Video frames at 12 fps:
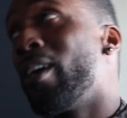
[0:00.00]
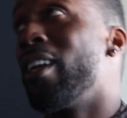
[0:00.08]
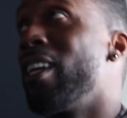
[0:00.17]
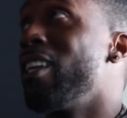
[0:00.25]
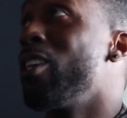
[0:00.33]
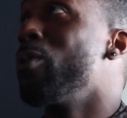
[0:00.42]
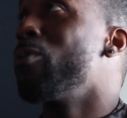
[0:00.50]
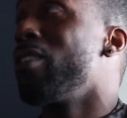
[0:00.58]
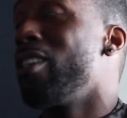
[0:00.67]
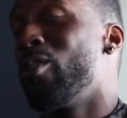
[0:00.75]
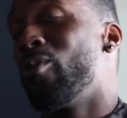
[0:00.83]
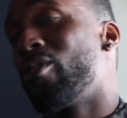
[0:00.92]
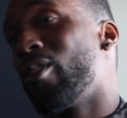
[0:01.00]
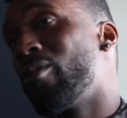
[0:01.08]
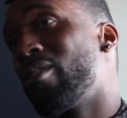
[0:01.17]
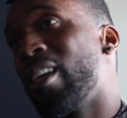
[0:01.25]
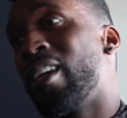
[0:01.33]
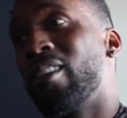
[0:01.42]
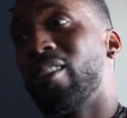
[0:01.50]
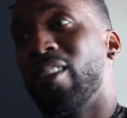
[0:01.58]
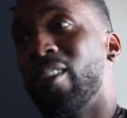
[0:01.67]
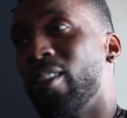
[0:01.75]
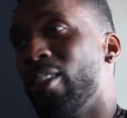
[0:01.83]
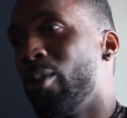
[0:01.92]
way that he used those things
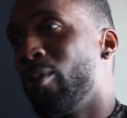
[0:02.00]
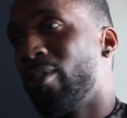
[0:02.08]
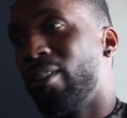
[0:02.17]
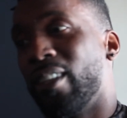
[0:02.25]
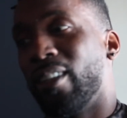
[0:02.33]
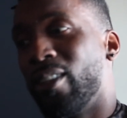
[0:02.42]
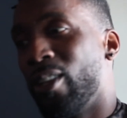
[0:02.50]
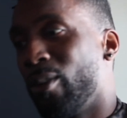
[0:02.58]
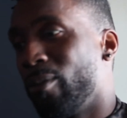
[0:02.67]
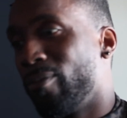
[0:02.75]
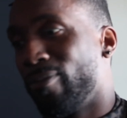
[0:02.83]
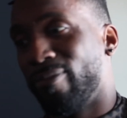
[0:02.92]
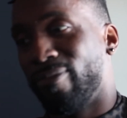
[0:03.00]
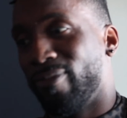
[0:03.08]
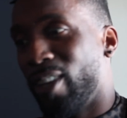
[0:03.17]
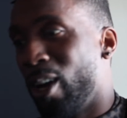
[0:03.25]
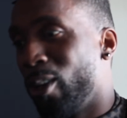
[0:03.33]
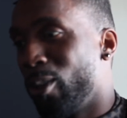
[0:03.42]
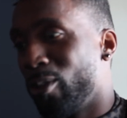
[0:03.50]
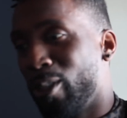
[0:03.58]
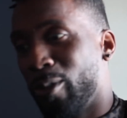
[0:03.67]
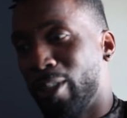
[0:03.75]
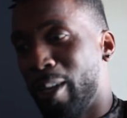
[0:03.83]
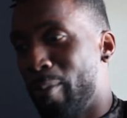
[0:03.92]
and those, all those
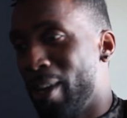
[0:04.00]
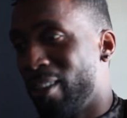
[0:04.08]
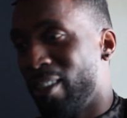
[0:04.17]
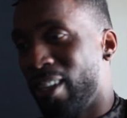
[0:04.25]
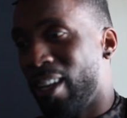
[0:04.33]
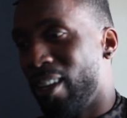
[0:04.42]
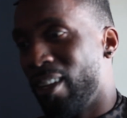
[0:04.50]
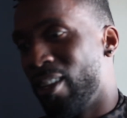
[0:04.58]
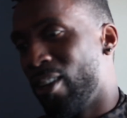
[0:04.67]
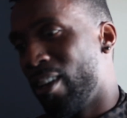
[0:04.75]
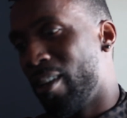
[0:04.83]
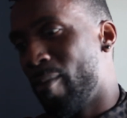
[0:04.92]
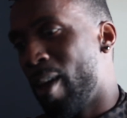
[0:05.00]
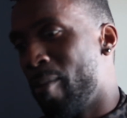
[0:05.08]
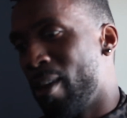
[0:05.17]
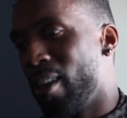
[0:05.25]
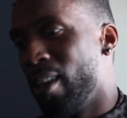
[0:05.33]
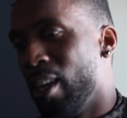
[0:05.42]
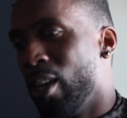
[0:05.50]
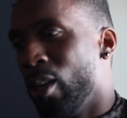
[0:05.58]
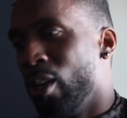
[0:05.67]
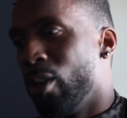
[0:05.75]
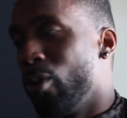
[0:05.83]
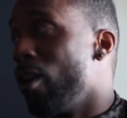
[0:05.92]
little tidbits, and, it made me
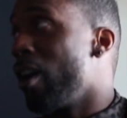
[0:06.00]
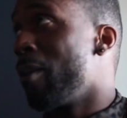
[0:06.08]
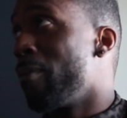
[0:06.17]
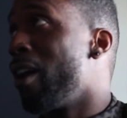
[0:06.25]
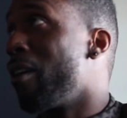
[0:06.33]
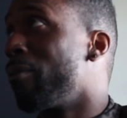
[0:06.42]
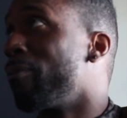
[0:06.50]
who I am now.